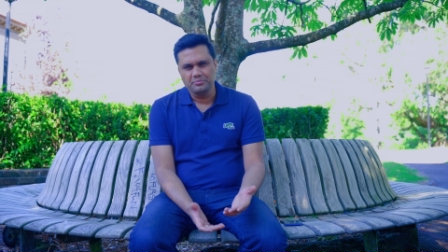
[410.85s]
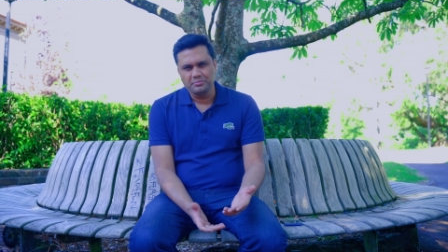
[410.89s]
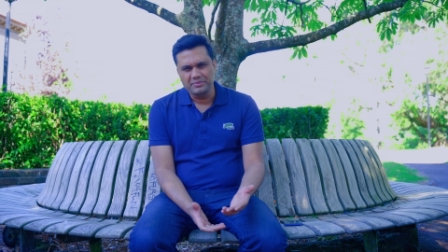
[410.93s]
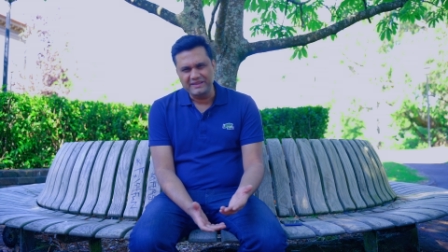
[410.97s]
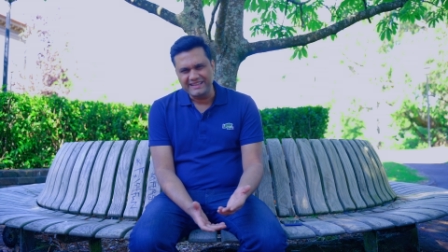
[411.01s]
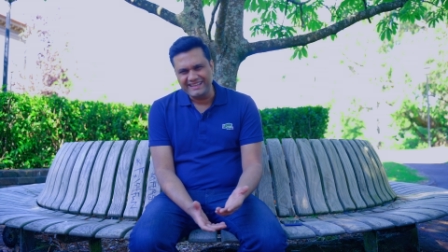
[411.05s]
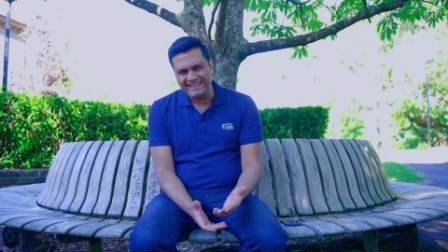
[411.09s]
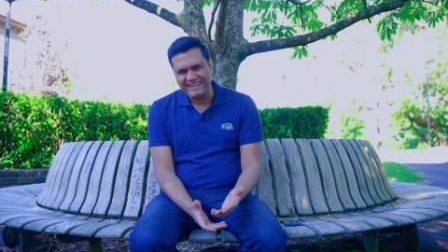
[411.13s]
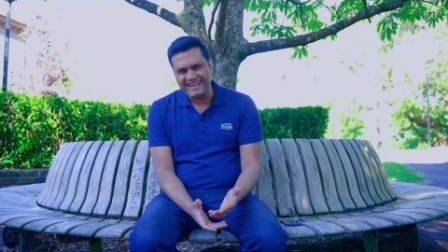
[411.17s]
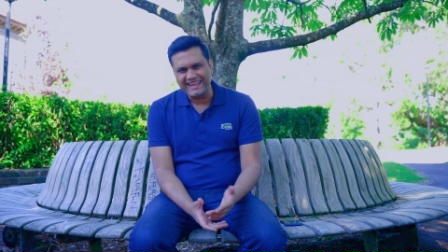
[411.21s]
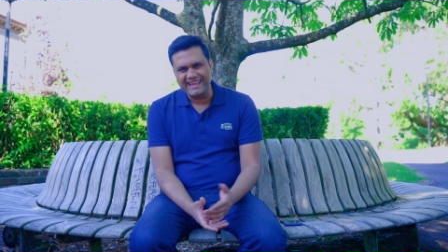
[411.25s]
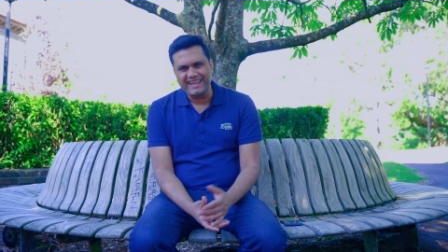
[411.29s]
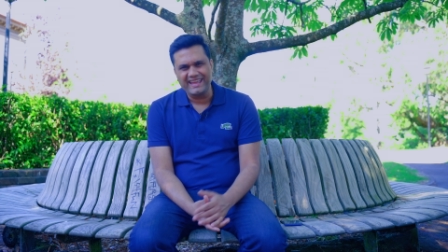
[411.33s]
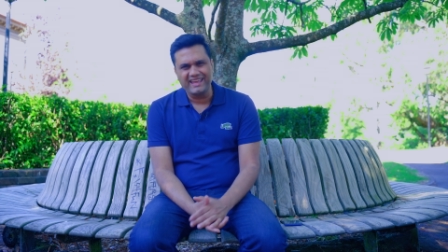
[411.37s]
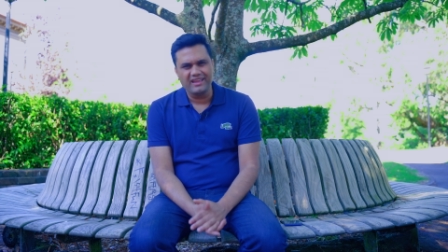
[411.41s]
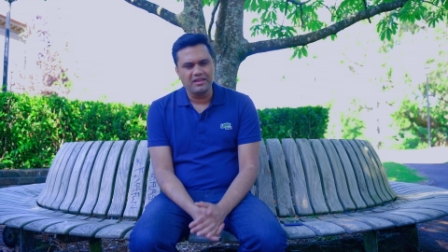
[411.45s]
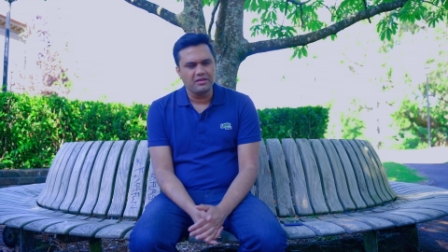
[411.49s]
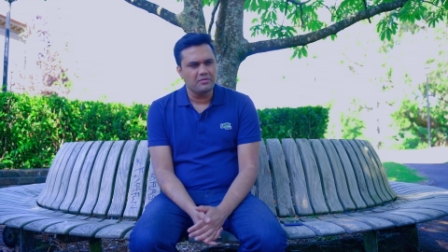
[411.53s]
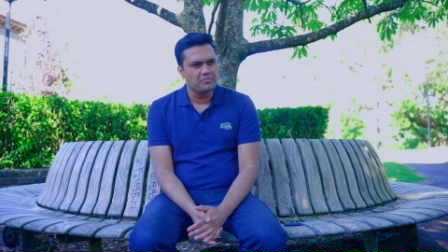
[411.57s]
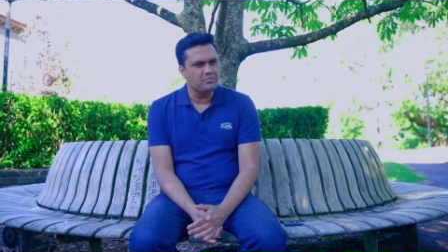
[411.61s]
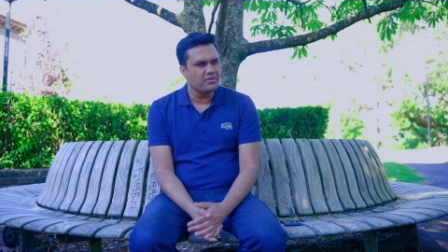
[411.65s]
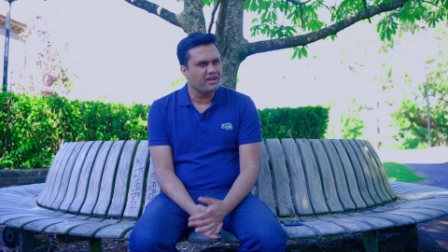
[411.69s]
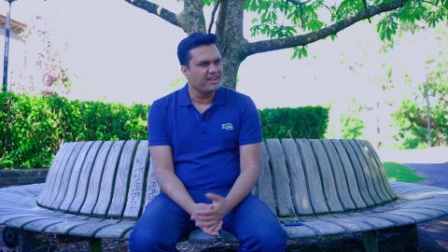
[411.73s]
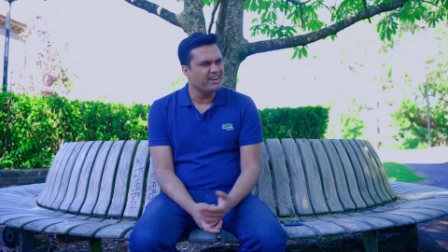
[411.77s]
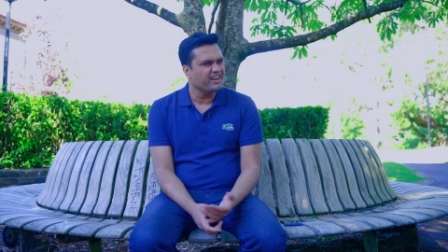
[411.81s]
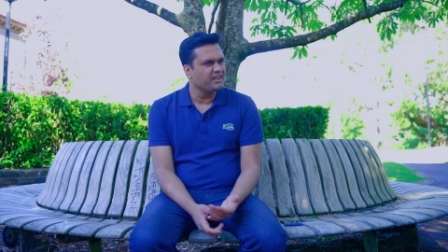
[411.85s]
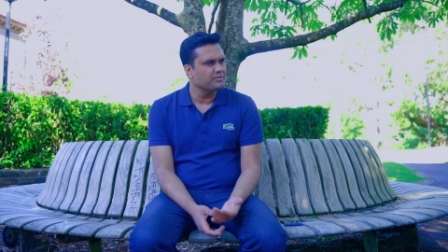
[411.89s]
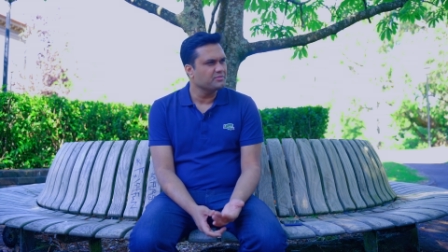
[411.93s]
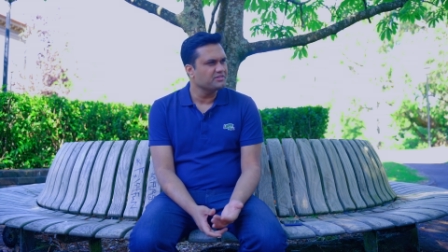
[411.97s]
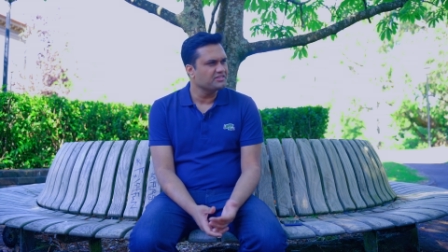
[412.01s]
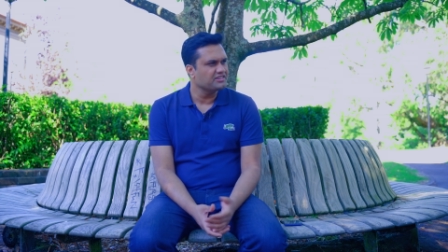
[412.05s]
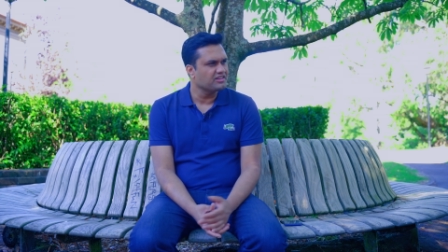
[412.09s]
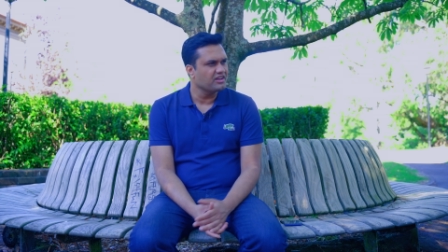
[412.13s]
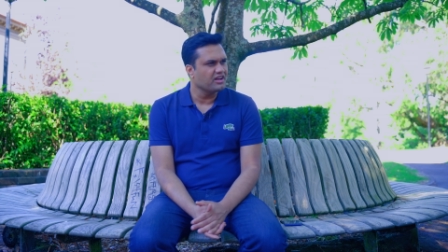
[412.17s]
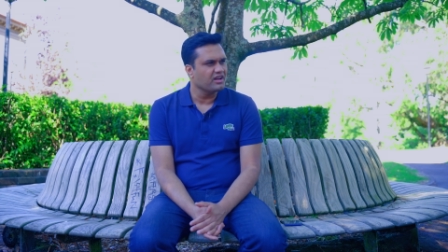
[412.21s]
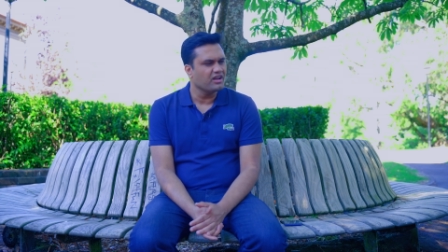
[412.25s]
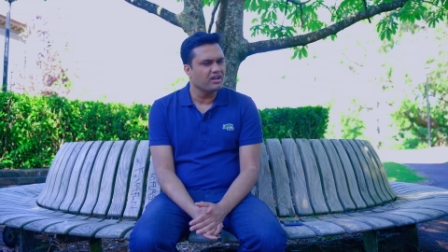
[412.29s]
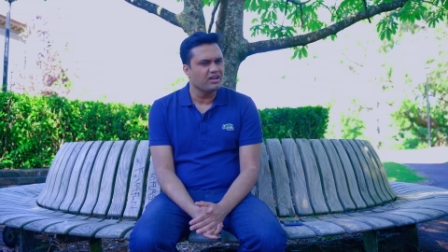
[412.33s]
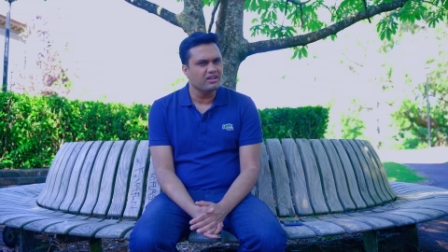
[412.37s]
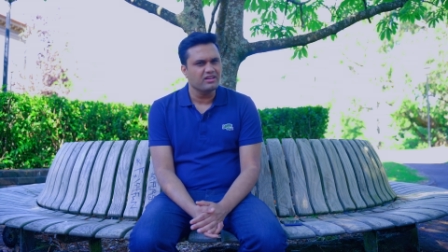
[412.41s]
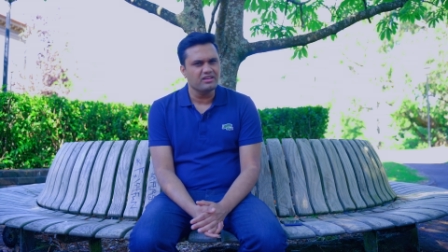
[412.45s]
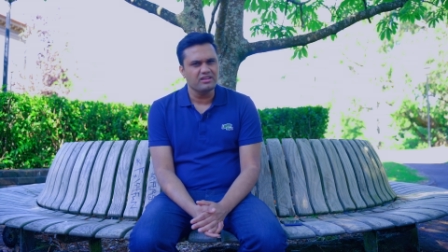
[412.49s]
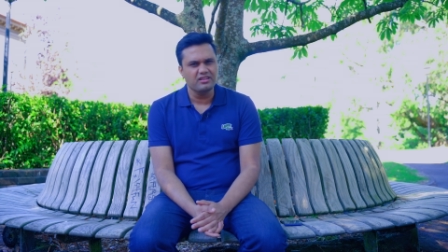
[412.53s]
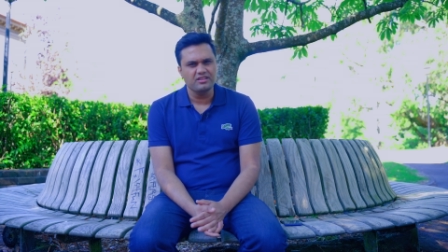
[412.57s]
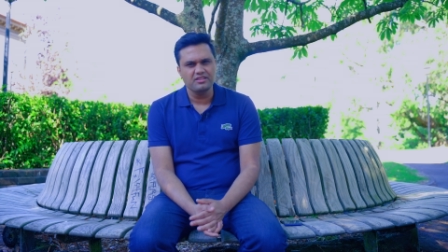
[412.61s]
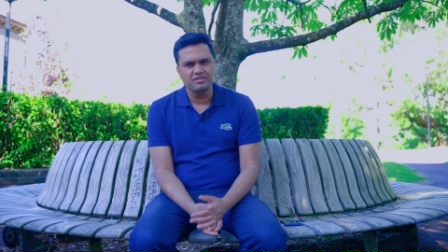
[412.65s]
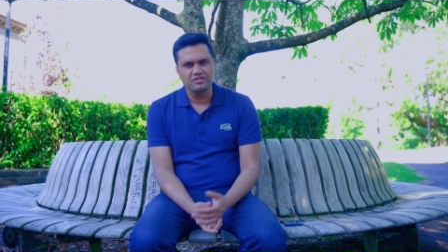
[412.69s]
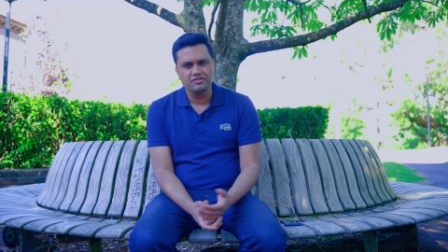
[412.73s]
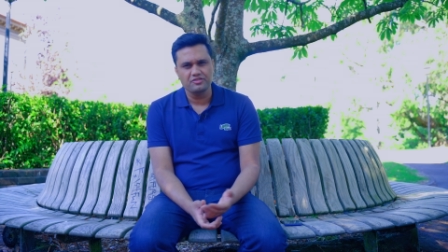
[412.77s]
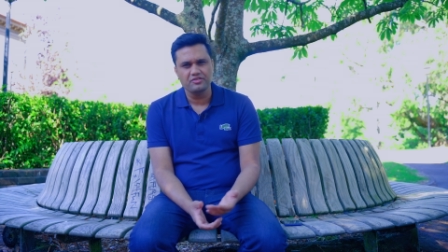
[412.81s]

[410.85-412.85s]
BK, My Name is Khan,